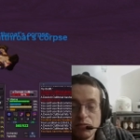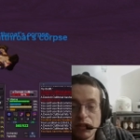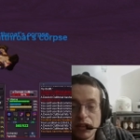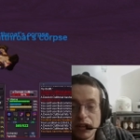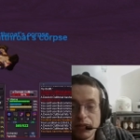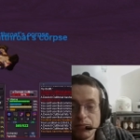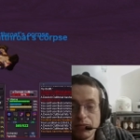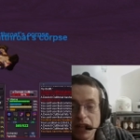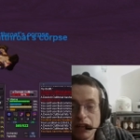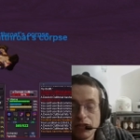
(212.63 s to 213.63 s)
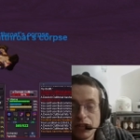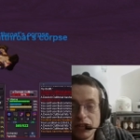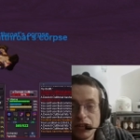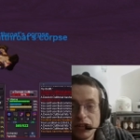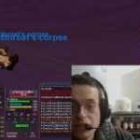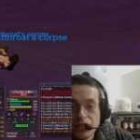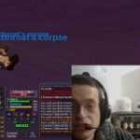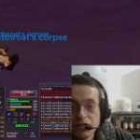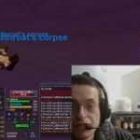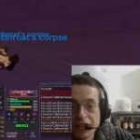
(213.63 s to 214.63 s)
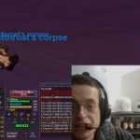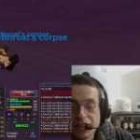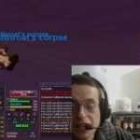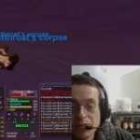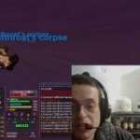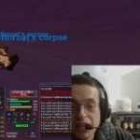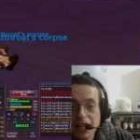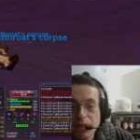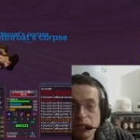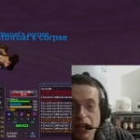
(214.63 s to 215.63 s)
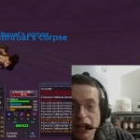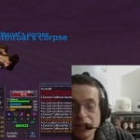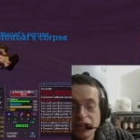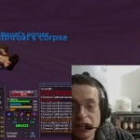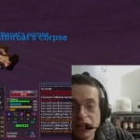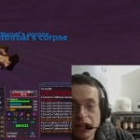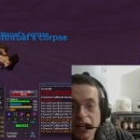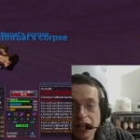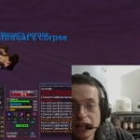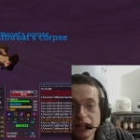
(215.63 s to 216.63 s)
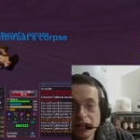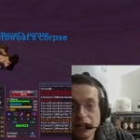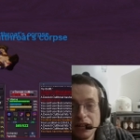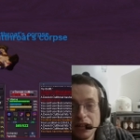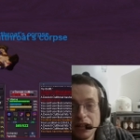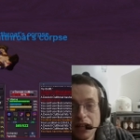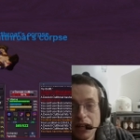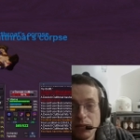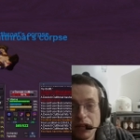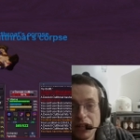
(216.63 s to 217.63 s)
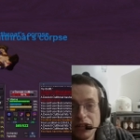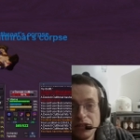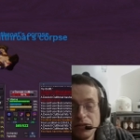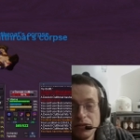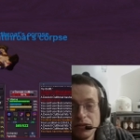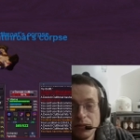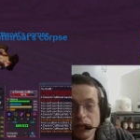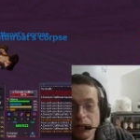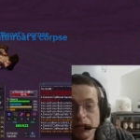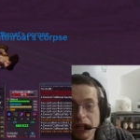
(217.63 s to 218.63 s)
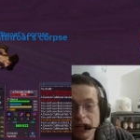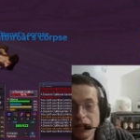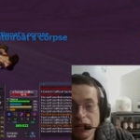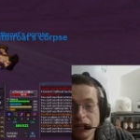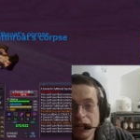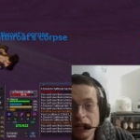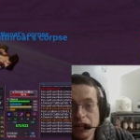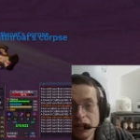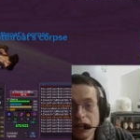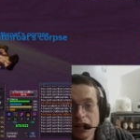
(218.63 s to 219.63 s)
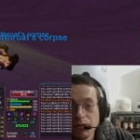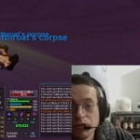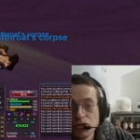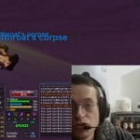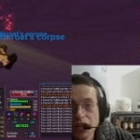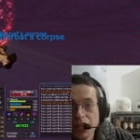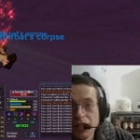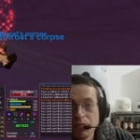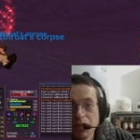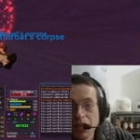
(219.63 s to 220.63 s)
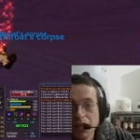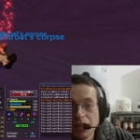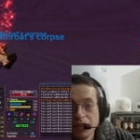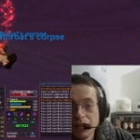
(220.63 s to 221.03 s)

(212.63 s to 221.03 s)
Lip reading: But after I turn in the Derv rings, I think I'm going to gate back to Neriak. And when I do, when I'm there, I will train up my...